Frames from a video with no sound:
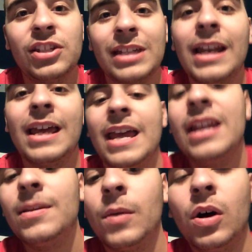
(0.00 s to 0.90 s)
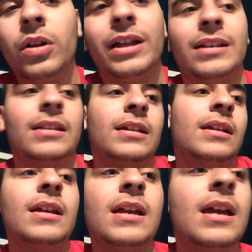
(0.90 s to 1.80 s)
it just kind of hit him all. And
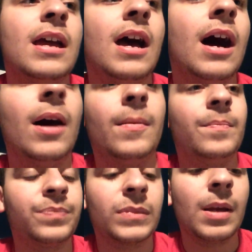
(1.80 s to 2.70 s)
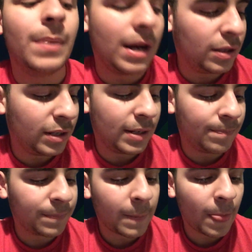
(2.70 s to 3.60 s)
apparently,
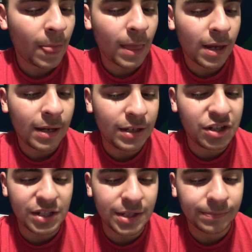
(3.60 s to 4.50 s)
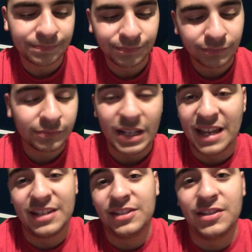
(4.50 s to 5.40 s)
it just
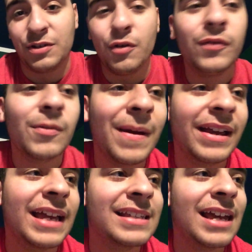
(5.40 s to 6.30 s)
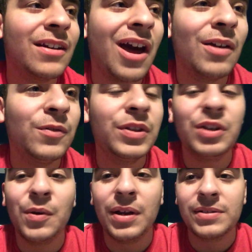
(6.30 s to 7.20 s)
took over him, I guess. I don't
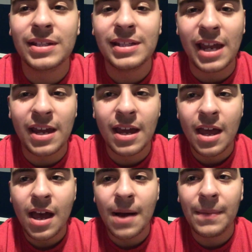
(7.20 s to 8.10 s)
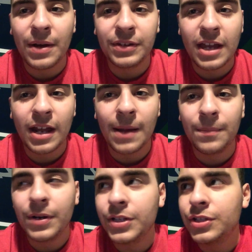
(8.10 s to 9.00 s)
really know what else to say about that.
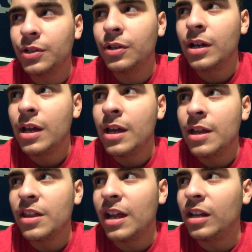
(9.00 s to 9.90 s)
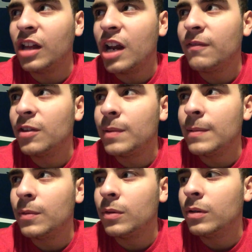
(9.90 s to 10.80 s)
I'm pretty sure that a lot of other
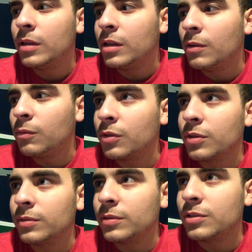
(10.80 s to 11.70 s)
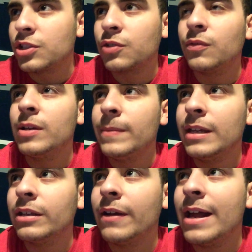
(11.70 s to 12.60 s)
people were
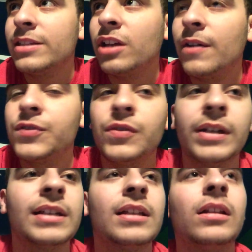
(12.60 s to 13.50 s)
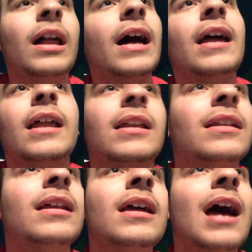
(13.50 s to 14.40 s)
screaming their heads off, drinking a lot,
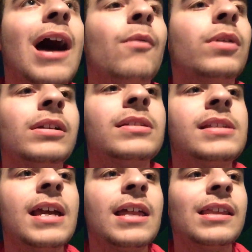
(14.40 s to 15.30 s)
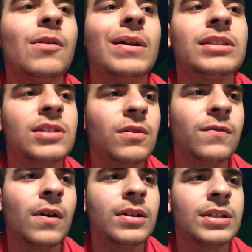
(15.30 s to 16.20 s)
and I wouldn't say that they went so
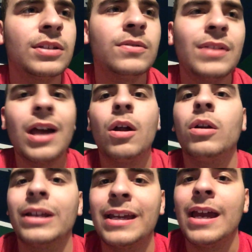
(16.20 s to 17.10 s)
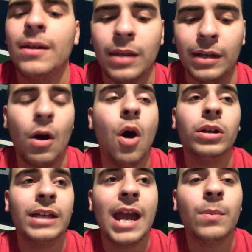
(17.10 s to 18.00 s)
far to do that
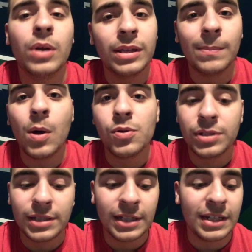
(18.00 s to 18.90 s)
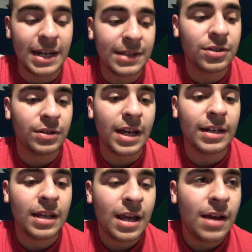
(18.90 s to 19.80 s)
on camera and then post it to the
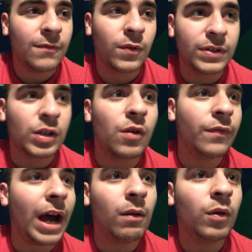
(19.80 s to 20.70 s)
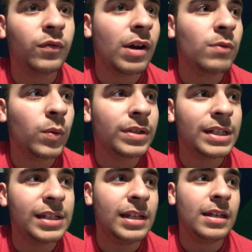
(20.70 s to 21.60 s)
internet for it to go viral for everyone
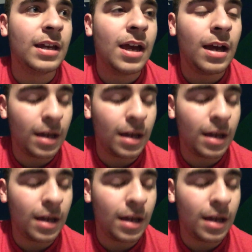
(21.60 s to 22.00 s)
to see,